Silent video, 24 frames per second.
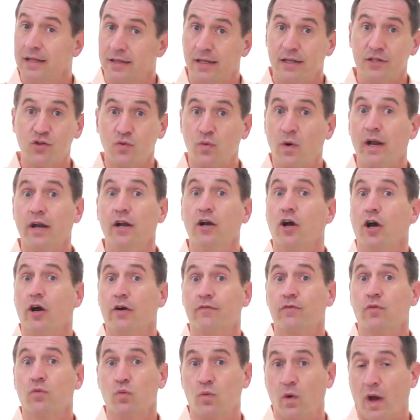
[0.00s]
Let's write it
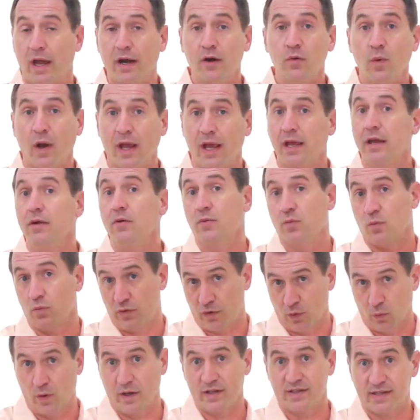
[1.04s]
off right away.
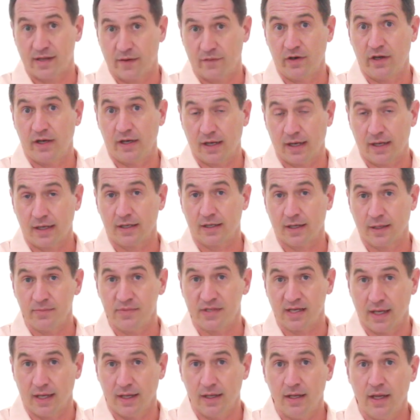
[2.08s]
The 179
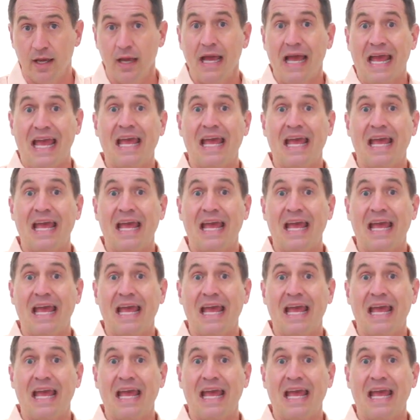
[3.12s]
comes in,